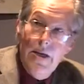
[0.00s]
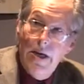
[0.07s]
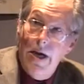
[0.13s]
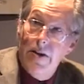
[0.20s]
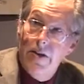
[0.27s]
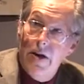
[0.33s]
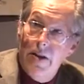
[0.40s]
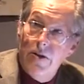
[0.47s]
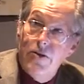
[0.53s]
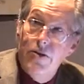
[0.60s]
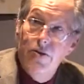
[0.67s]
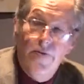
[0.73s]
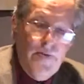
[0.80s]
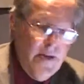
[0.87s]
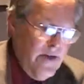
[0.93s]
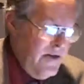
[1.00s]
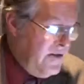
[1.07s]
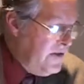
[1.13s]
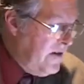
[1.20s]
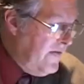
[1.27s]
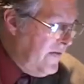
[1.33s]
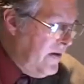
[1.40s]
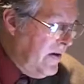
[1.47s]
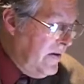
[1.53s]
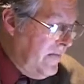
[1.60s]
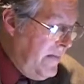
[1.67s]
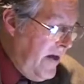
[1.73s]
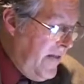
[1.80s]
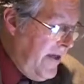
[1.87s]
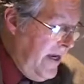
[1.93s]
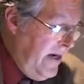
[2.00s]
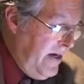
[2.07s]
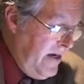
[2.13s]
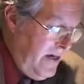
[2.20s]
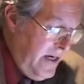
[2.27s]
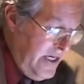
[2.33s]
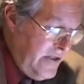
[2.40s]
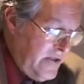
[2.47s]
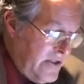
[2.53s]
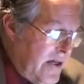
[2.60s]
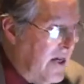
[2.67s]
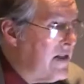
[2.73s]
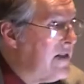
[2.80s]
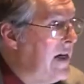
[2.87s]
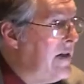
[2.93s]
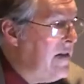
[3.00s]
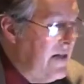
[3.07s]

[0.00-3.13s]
And the other 2 figures are for methane and nitrous oxide,